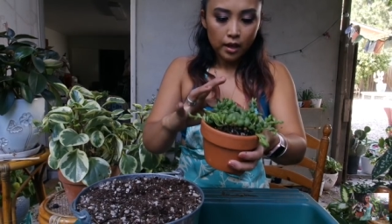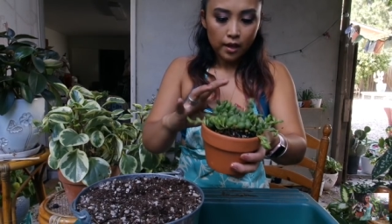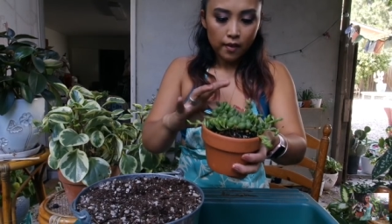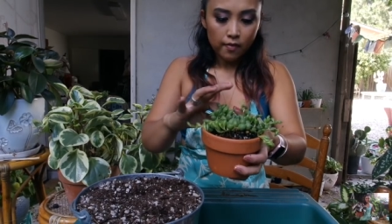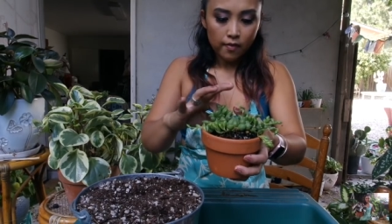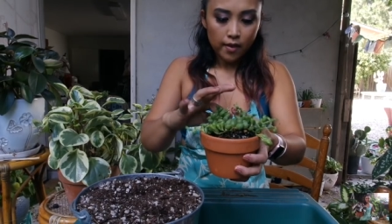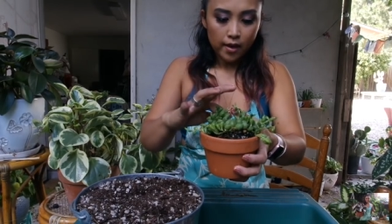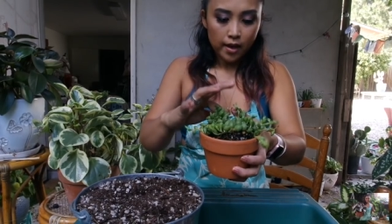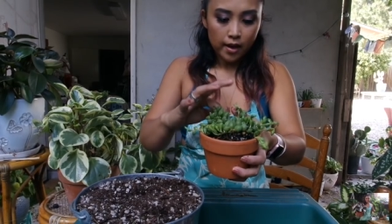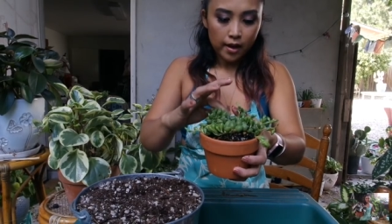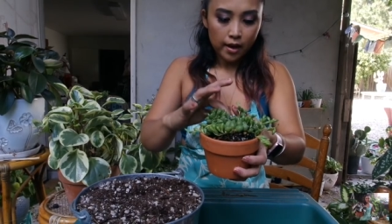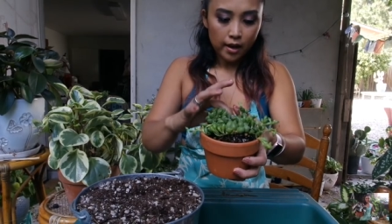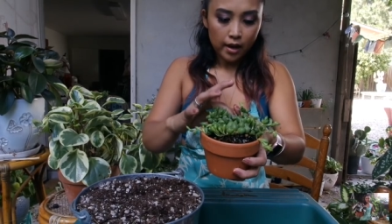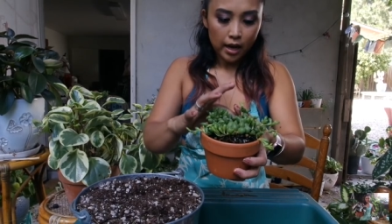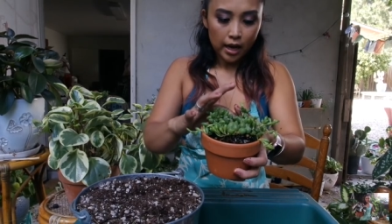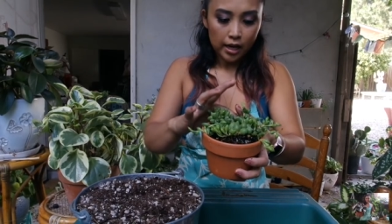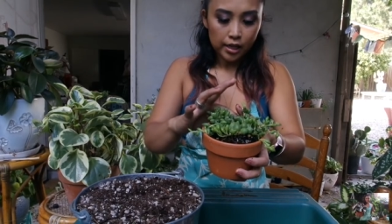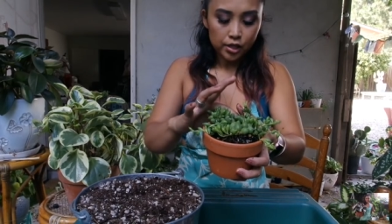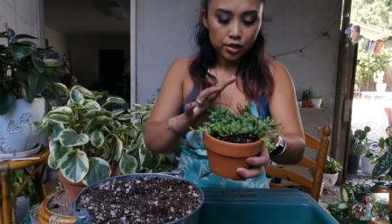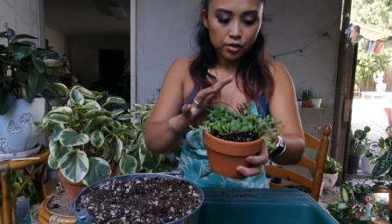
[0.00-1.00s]
And then
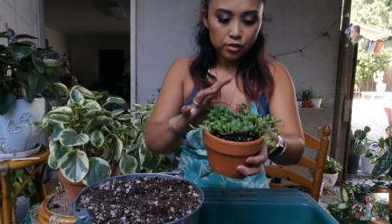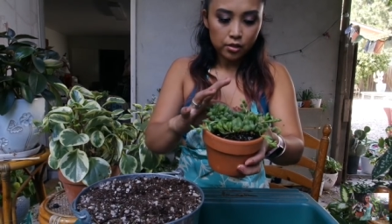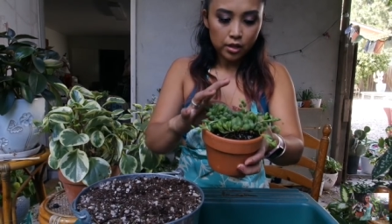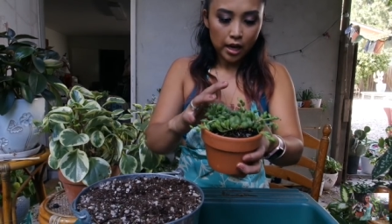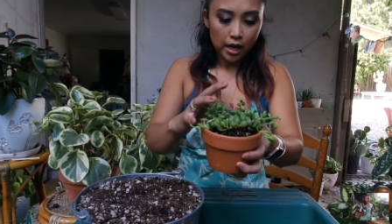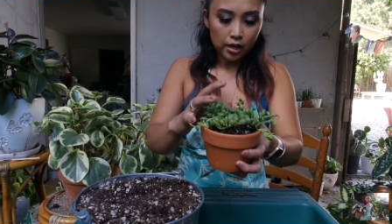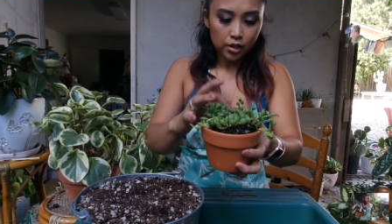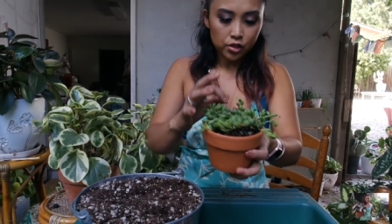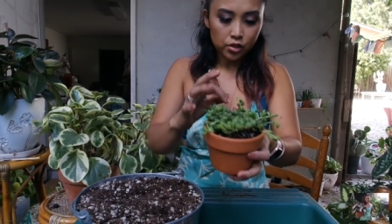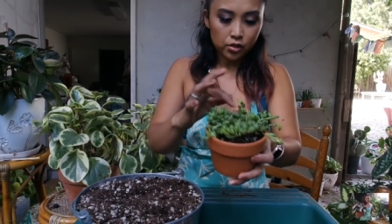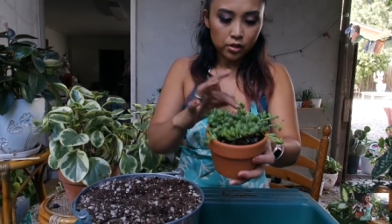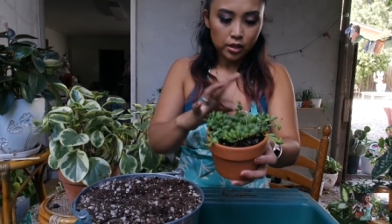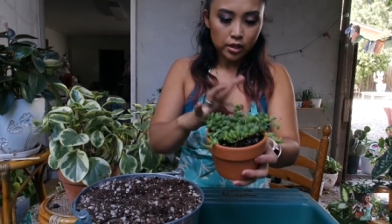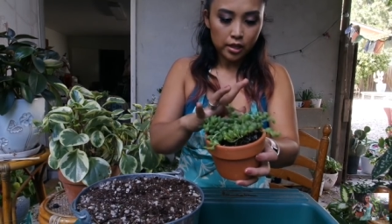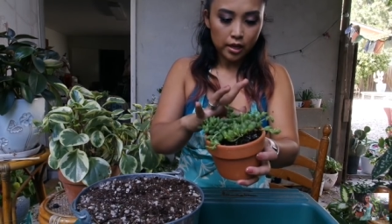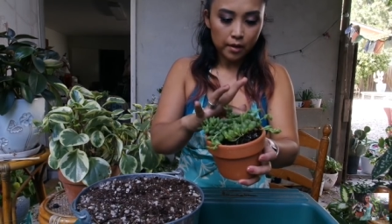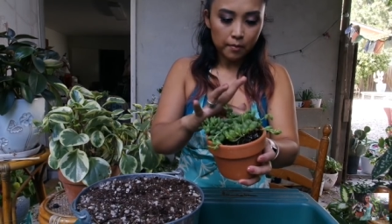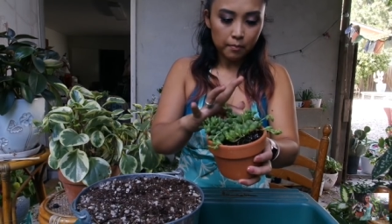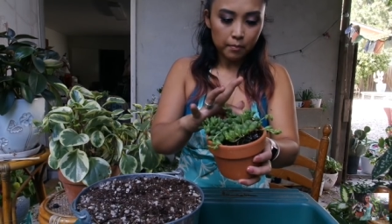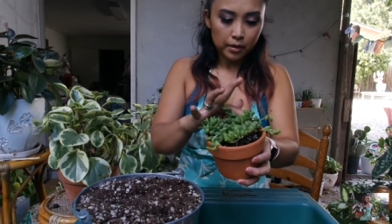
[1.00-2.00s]
I should actually
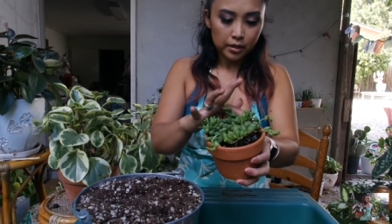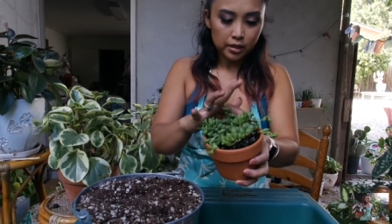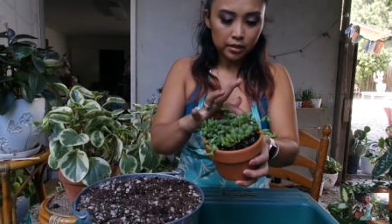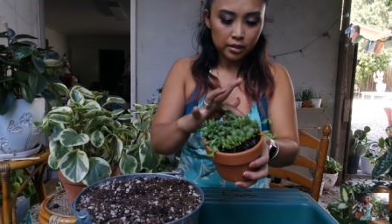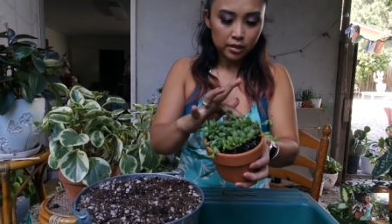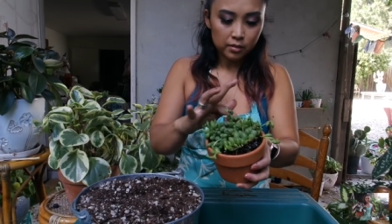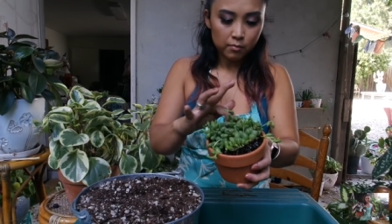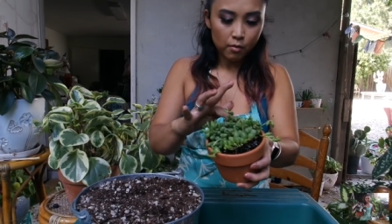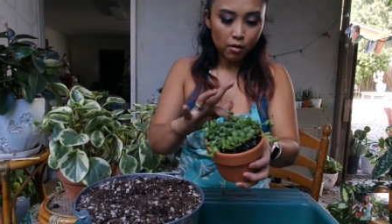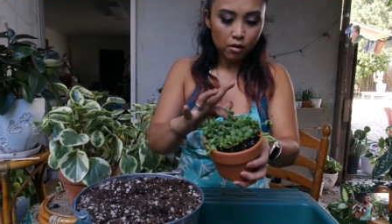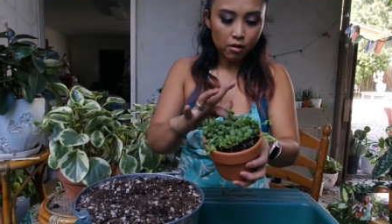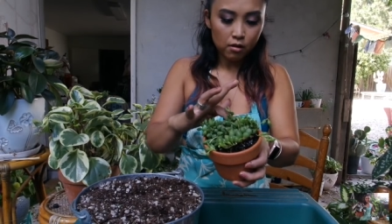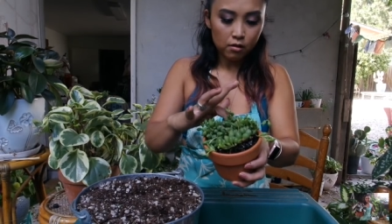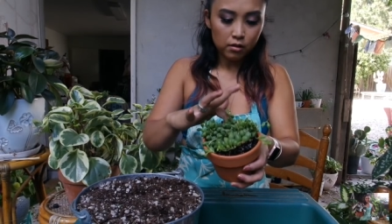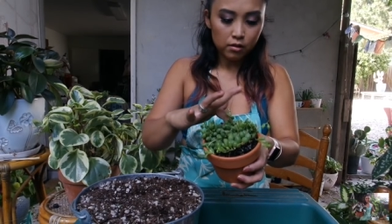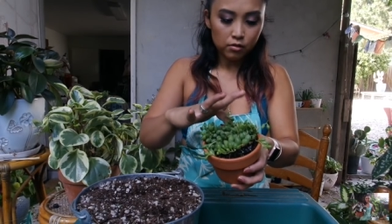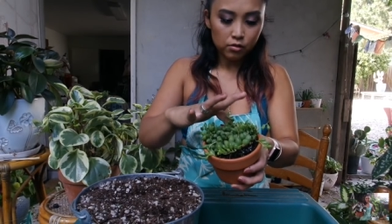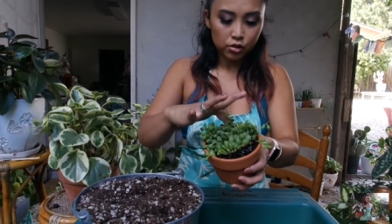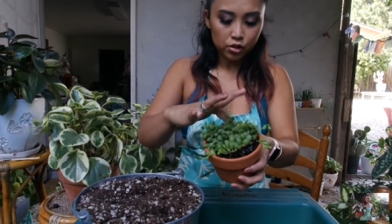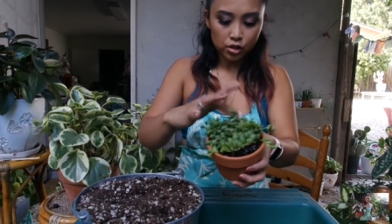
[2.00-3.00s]
get my small
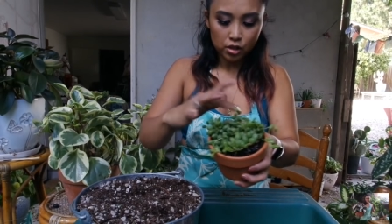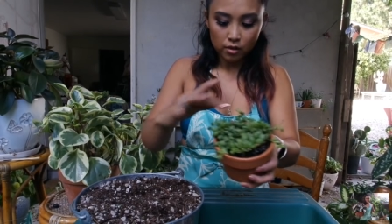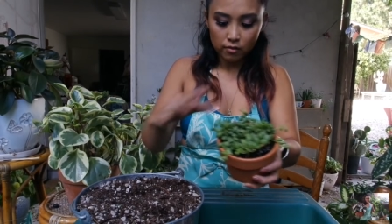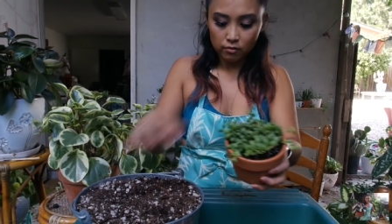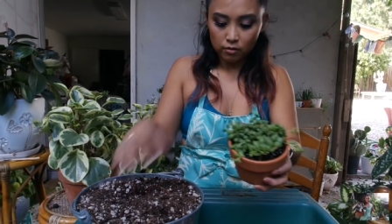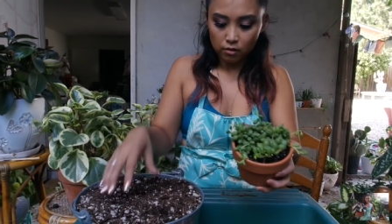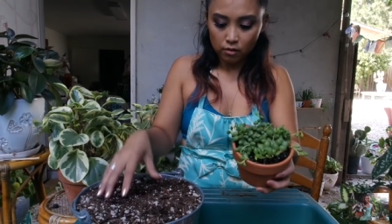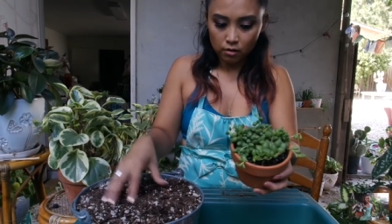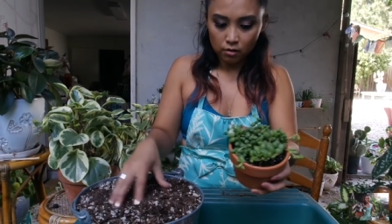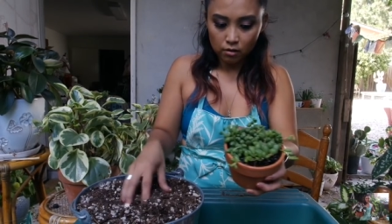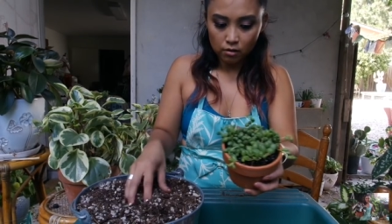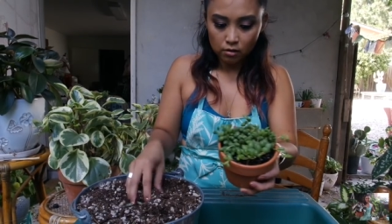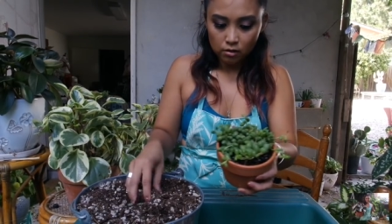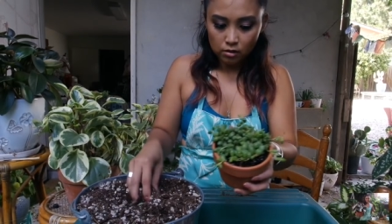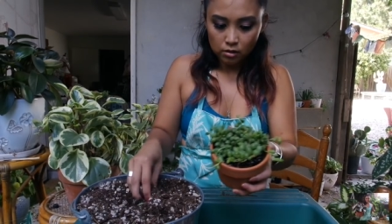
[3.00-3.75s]
little shovel,